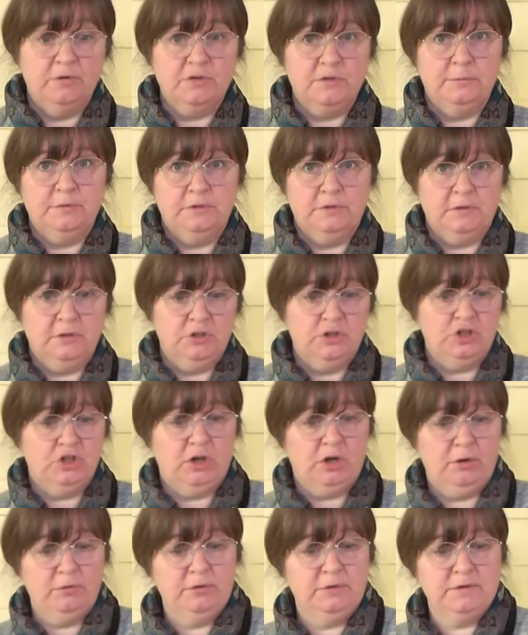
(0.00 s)
So I'm just going to
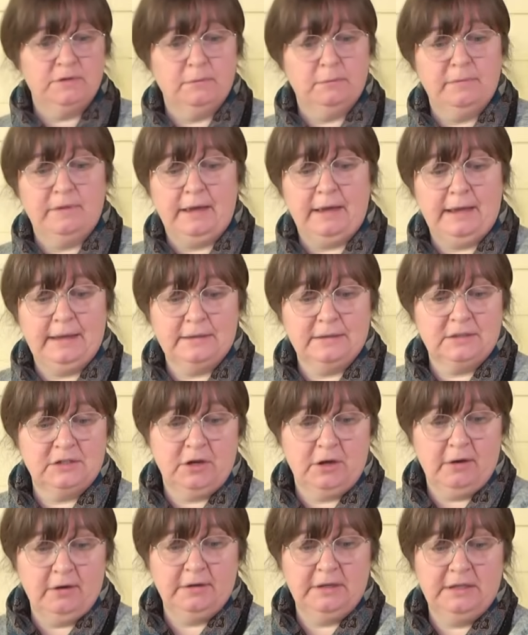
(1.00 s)
show you some that has
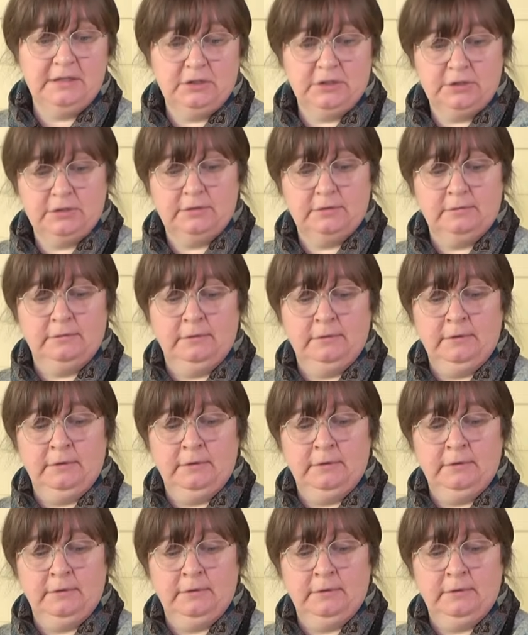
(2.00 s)
tarnished.